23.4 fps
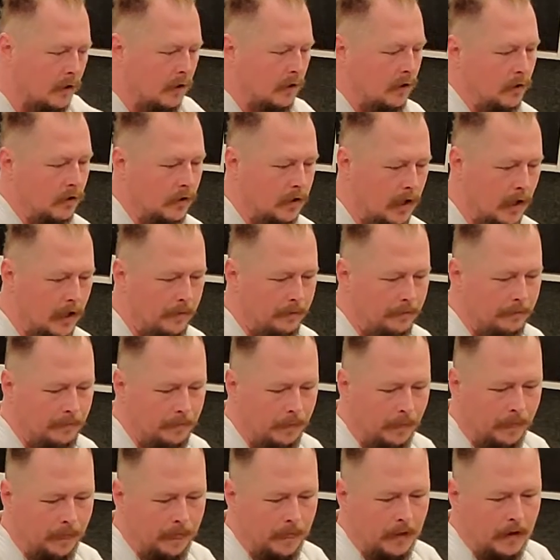Okay?
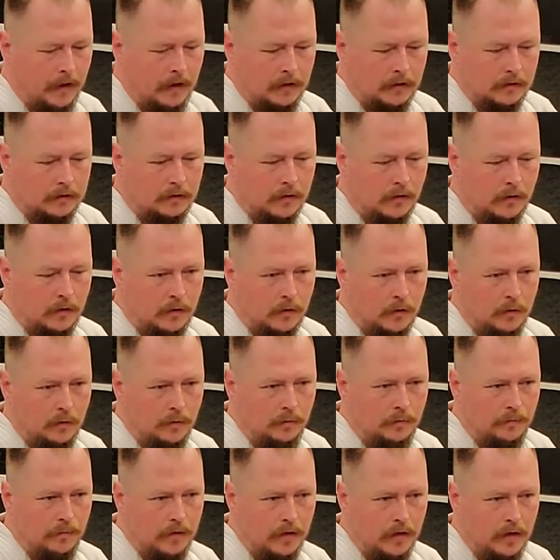So
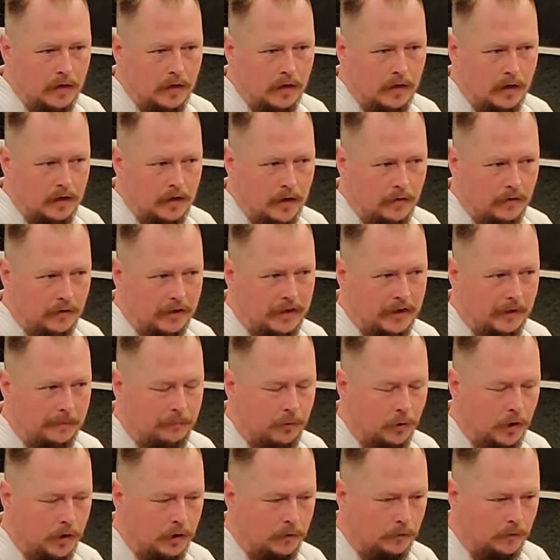another key
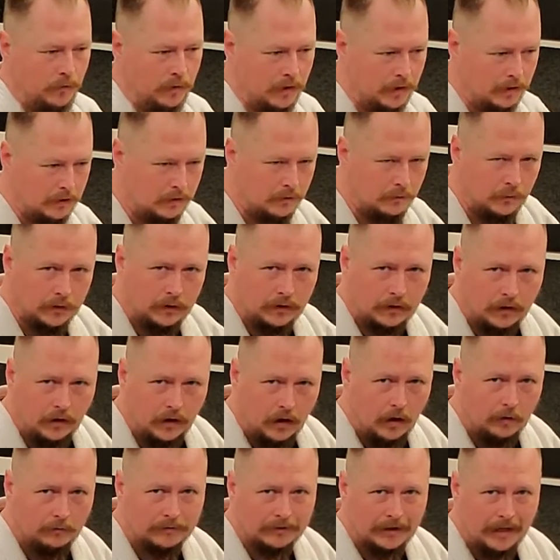point with the
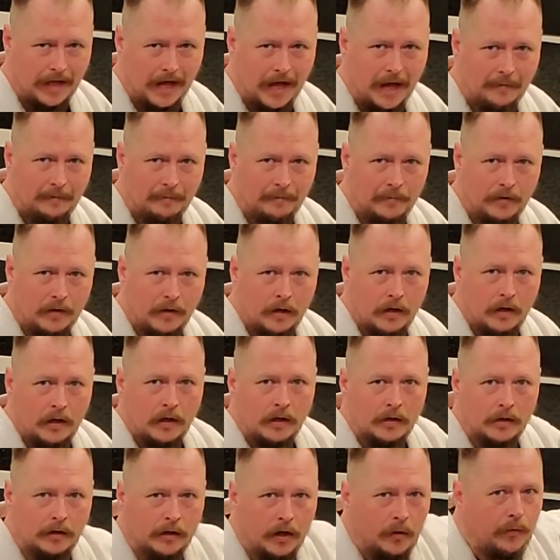arm slap,
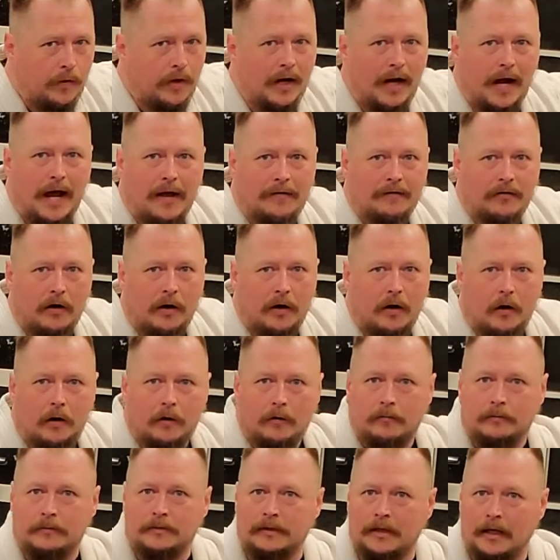you don't want to have your
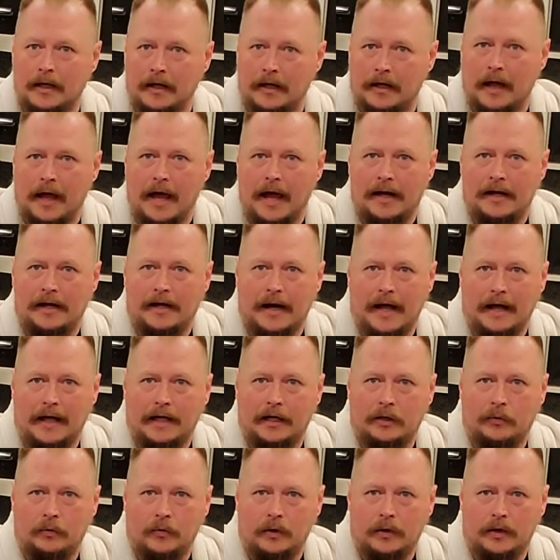arms at a 90
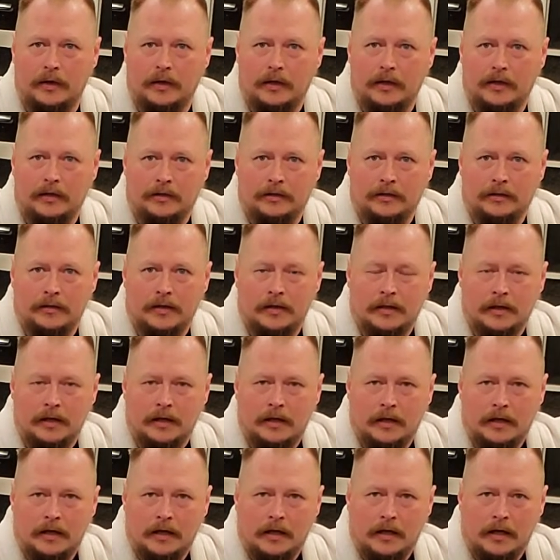degrees
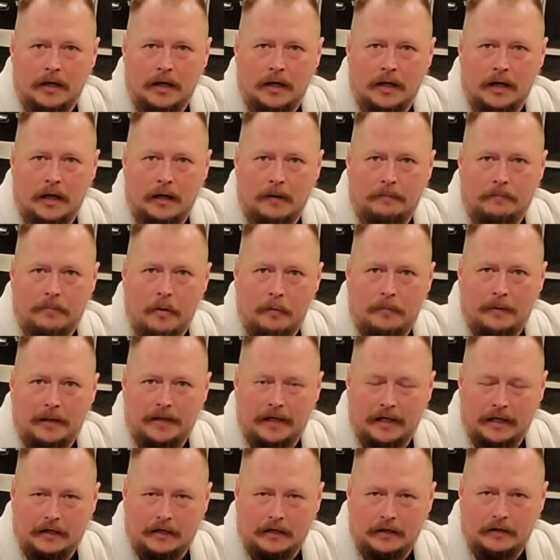
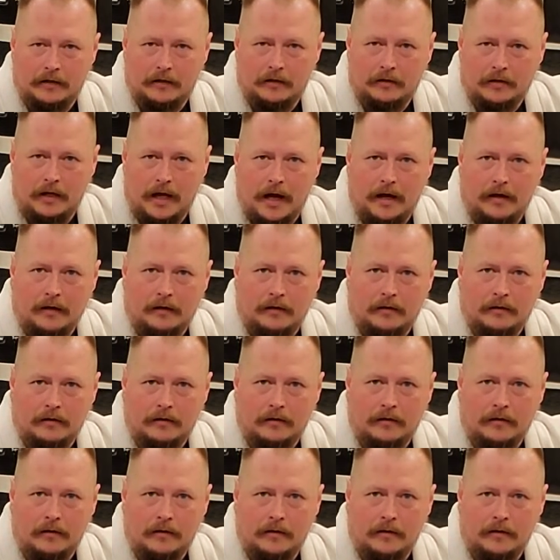perpendicular angle.